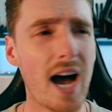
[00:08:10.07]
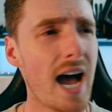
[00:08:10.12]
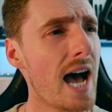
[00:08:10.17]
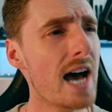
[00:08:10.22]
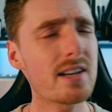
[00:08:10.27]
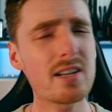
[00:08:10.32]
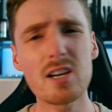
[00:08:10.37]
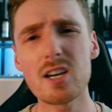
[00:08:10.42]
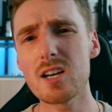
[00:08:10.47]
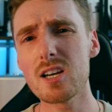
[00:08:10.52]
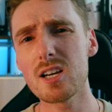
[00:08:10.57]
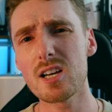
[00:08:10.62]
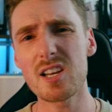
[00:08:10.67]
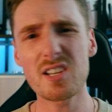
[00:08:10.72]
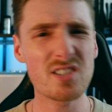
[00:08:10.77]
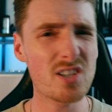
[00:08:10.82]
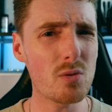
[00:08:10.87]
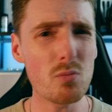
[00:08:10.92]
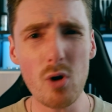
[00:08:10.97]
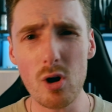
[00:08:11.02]
I had
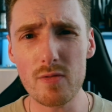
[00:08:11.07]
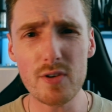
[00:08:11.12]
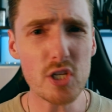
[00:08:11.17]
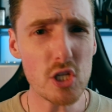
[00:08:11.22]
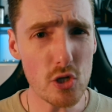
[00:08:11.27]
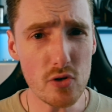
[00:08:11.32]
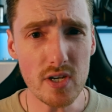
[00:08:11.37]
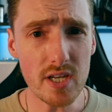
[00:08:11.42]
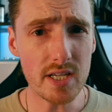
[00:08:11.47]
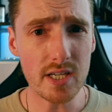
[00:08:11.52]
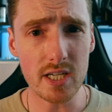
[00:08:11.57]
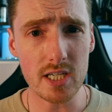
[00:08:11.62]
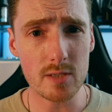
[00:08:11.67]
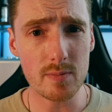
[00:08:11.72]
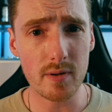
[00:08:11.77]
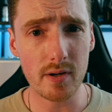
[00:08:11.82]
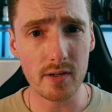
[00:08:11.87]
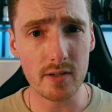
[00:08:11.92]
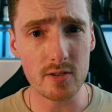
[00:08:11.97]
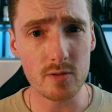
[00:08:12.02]
somewhat of a unique
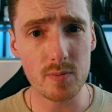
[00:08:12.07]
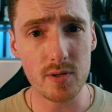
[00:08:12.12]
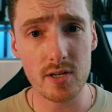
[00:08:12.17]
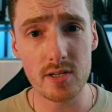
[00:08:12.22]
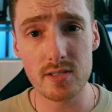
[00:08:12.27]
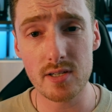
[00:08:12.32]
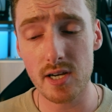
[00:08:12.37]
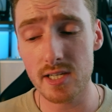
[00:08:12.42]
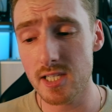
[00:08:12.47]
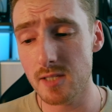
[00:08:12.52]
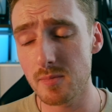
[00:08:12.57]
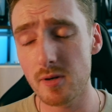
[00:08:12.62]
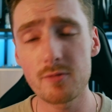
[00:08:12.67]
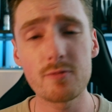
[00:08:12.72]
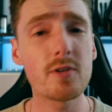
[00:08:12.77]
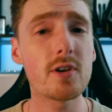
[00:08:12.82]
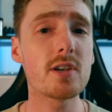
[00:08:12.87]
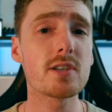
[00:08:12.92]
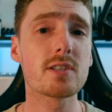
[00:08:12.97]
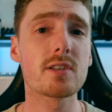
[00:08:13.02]
experience because I did my
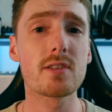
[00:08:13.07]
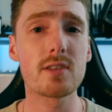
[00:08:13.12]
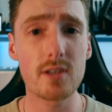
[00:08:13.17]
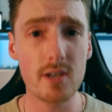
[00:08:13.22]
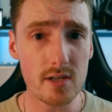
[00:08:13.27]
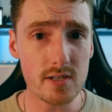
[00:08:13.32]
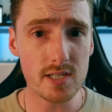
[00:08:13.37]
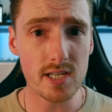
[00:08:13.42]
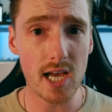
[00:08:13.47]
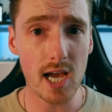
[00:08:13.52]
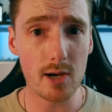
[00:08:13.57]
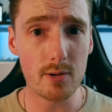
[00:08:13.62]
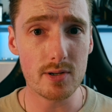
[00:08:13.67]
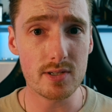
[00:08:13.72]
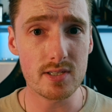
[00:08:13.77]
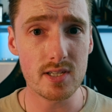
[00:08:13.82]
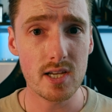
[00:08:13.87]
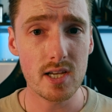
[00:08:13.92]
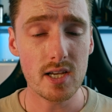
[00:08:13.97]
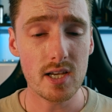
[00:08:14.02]
first 30
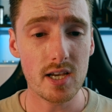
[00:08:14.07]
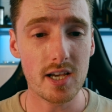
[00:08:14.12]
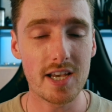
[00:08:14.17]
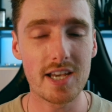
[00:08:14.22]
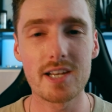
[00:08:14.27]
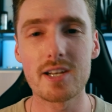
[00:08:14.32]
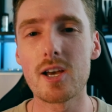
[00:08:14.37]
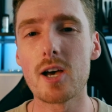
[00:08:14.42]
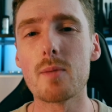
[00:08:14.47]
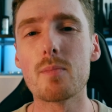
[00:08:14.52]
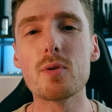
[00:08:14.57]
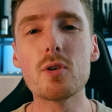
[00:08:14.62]
hours in a